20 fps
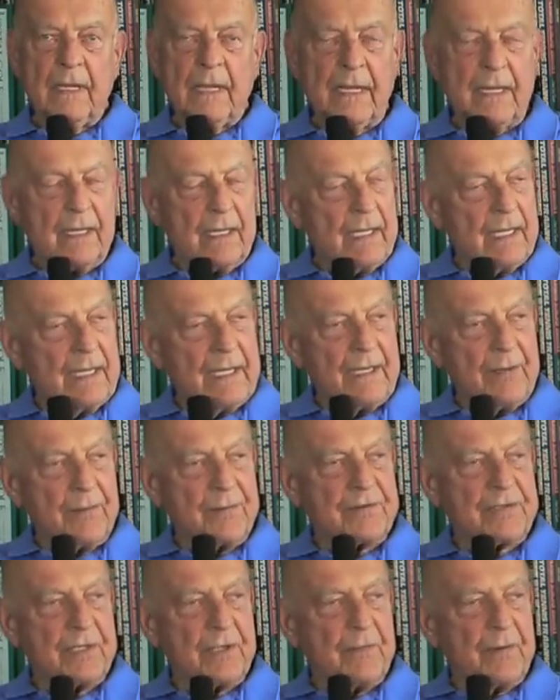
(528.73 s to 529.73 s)
And it
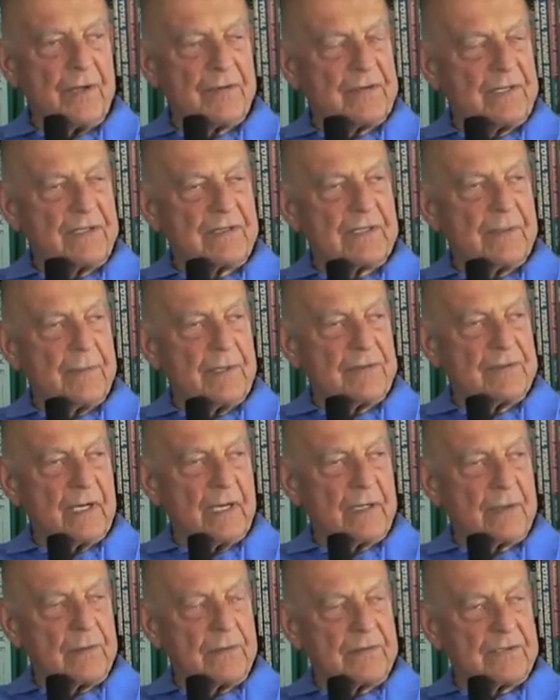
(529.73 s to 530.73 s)
was interesting, some of these
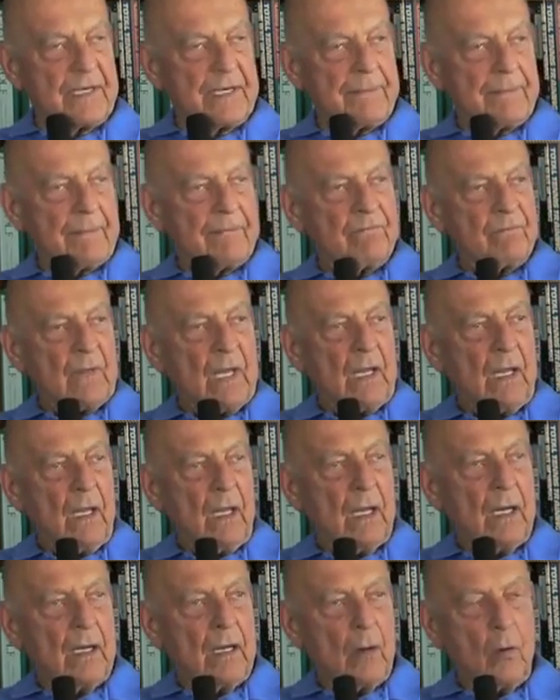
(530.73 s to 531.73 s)
articles say,
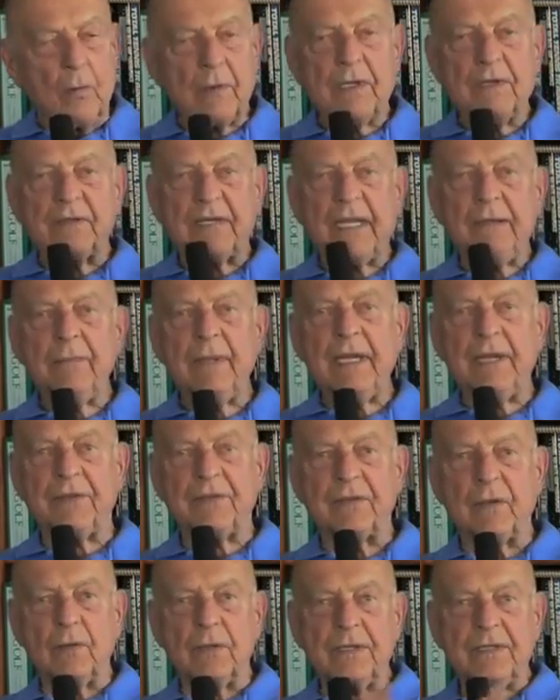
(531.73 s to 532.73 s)
only 10
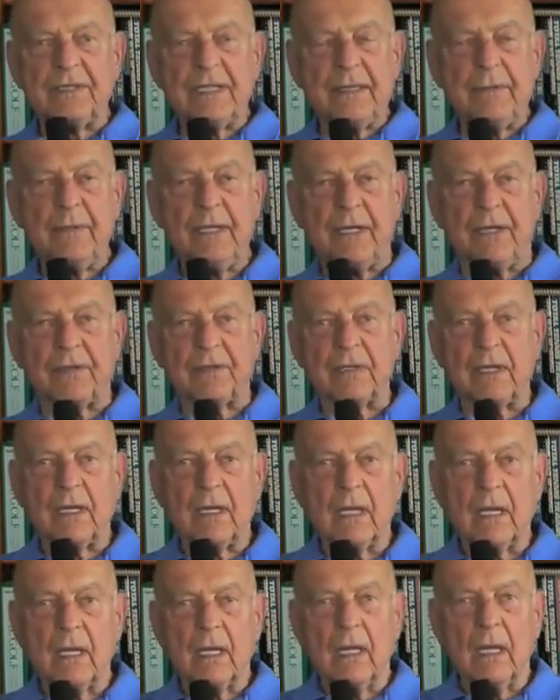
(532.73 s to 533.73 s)
minutes, only 10 minutes.
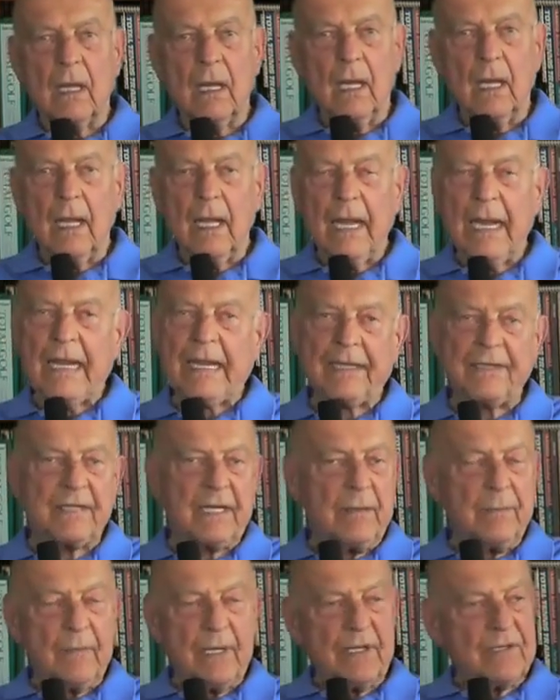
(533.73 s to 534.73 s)
Hey,
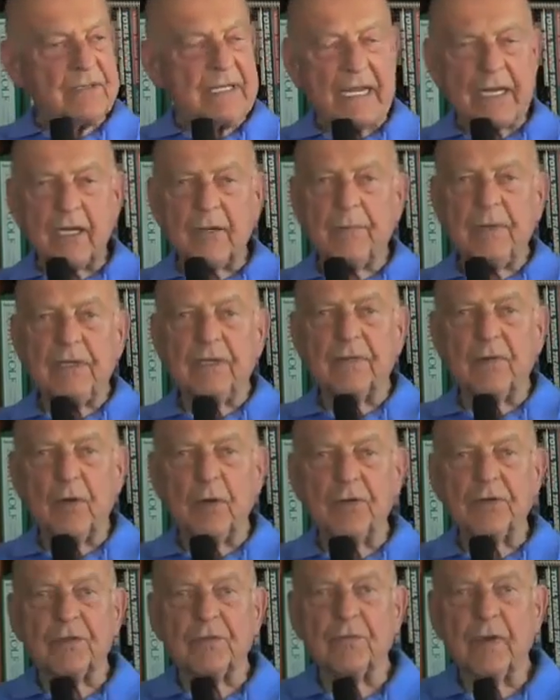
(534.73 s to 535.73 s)
10 minutes that could be
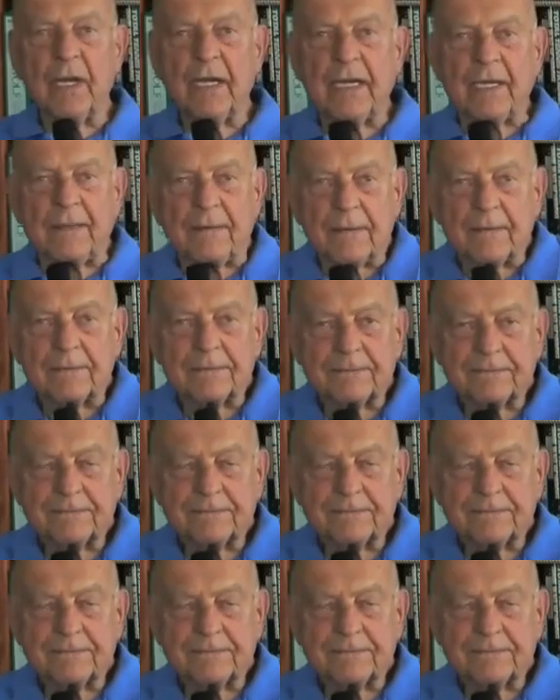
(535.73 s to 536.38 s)
devoted to running.